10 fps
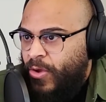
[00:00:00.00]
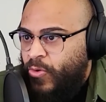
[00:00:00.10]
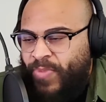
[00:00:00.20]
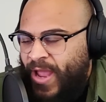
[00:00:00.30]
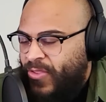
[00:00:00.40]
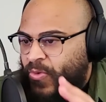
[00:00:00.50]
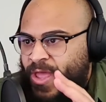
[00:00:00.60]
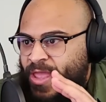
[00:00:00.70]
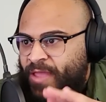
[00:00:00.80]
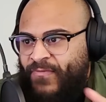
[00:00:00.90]
who, by the
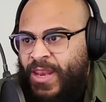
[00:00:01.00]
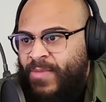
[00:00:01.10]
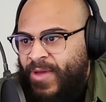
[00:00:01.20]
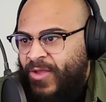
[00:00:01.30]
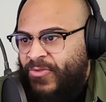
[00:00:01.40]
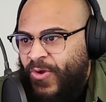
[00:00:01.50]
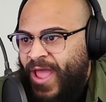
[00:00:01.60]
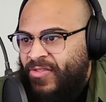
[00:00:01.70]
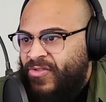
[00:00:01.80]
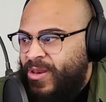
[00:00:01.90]
way, if anybody out there
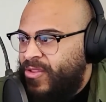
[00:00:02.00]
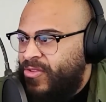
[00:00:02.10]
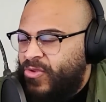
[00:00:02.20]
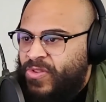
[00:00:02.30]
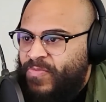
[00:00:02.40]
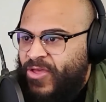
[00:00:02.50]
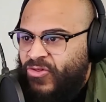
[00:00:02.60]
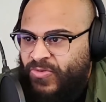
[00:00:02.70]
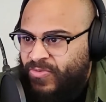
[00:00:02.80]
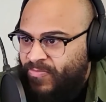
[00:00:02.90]
hasn't seen his newest
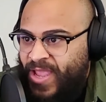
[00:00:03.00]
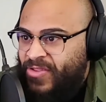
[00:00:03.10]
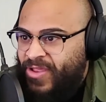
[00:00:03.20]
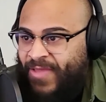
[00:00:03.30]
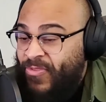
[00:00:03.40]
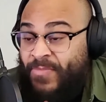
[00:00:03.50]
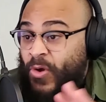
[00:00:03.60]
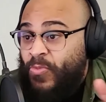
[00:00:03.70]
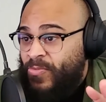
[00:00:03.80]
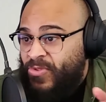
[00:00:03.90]
special, amazing. I think Bo Burnham's an